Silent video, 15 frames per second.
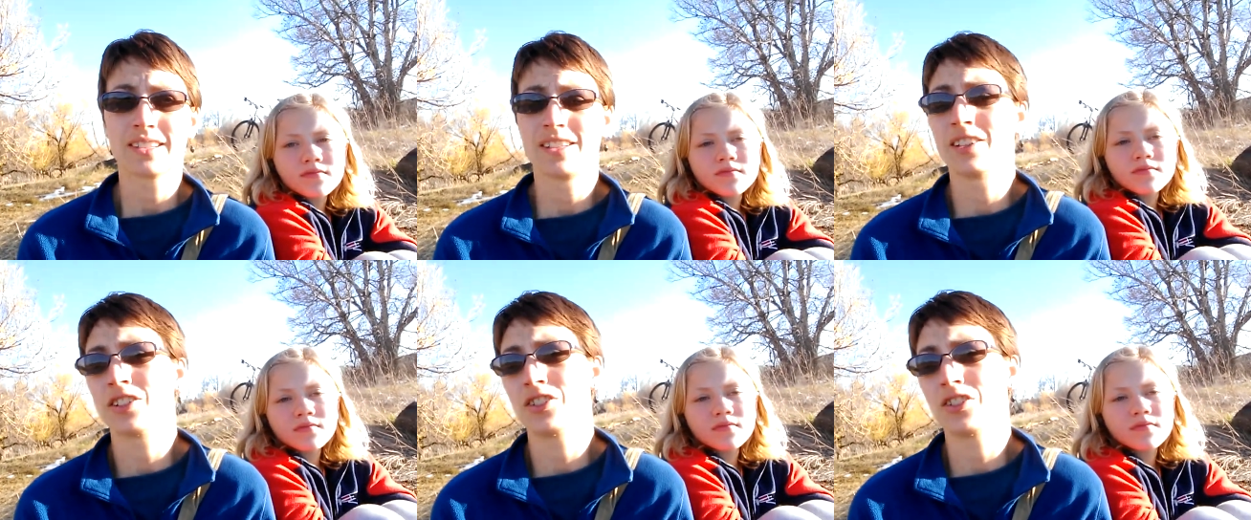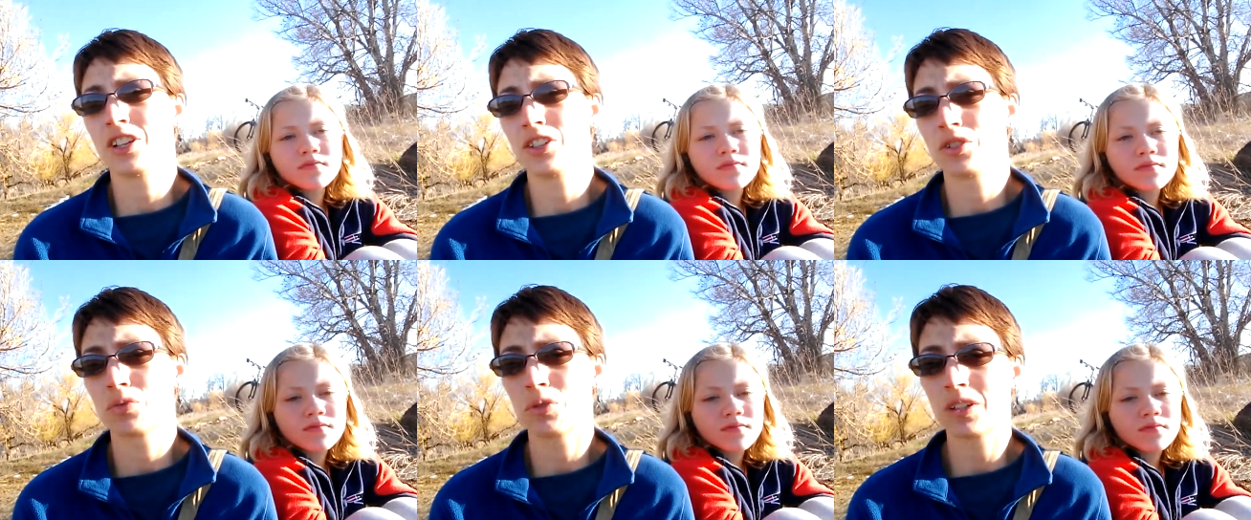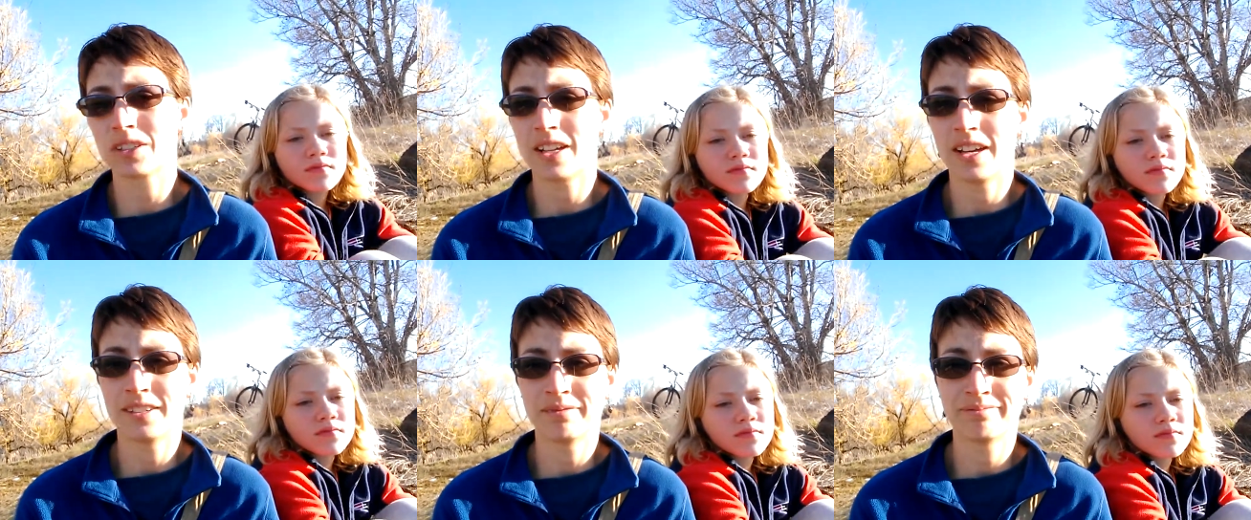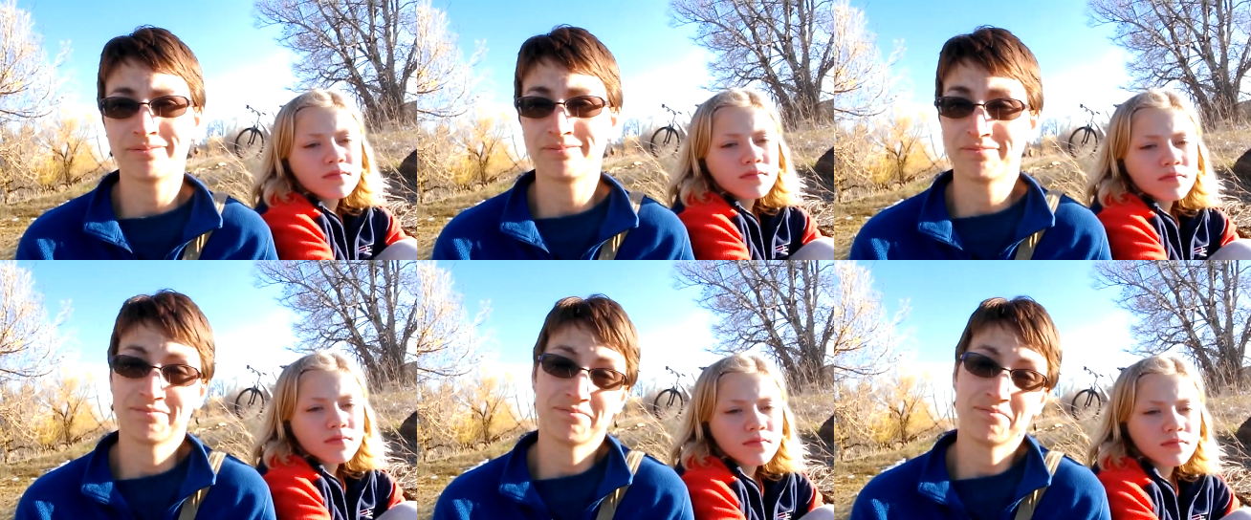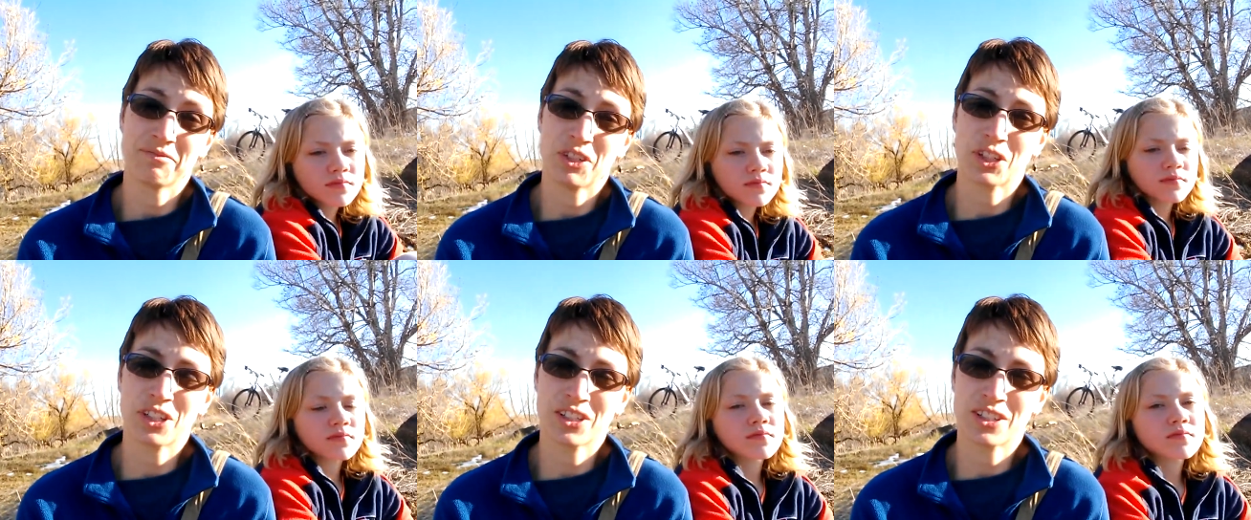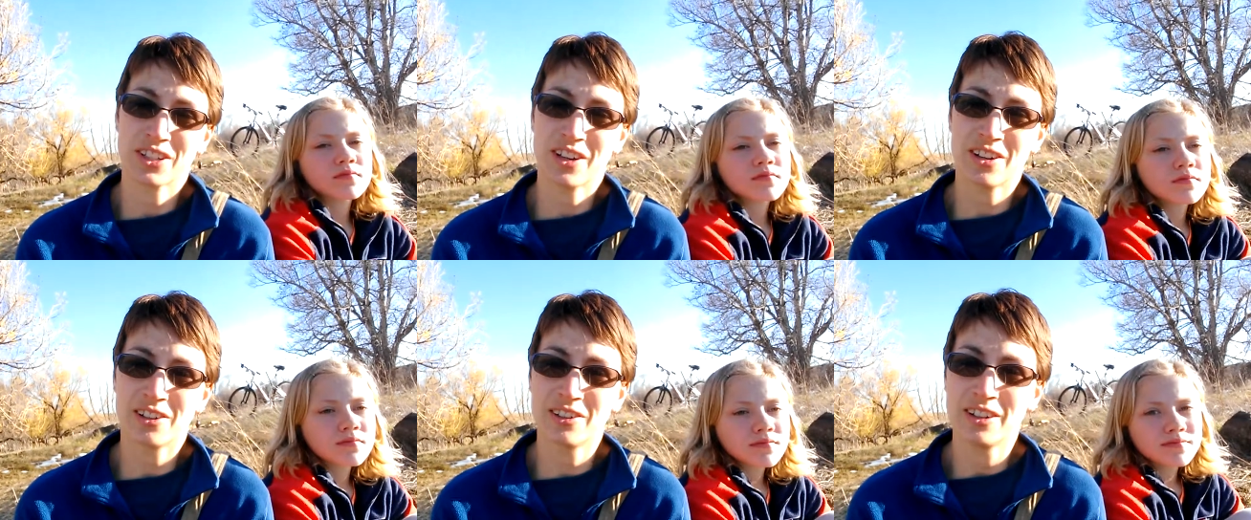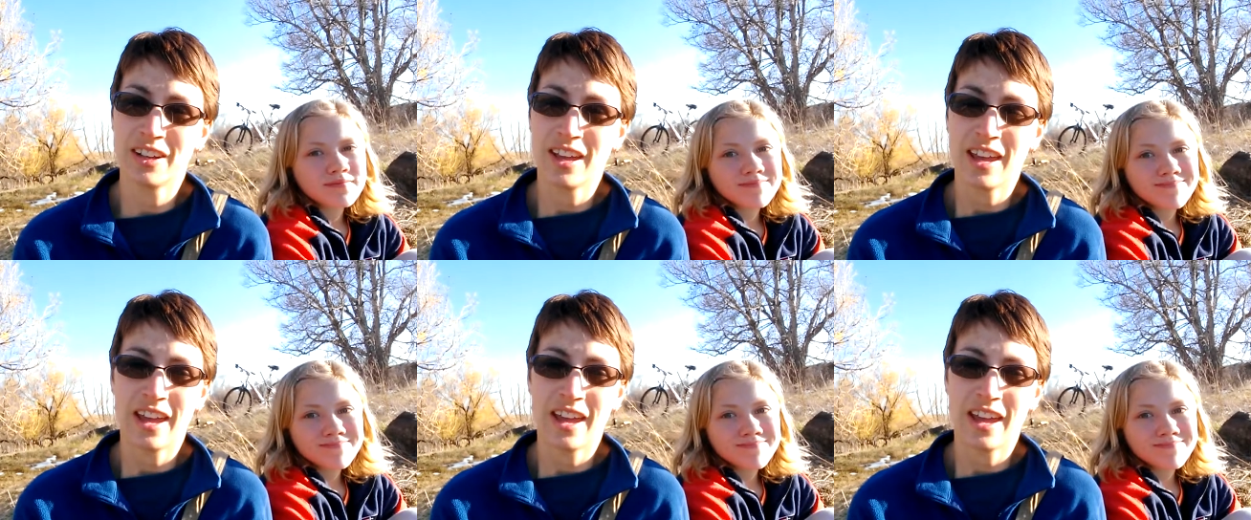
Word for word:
Speaker 1: As long as you get your work done, you're good to go.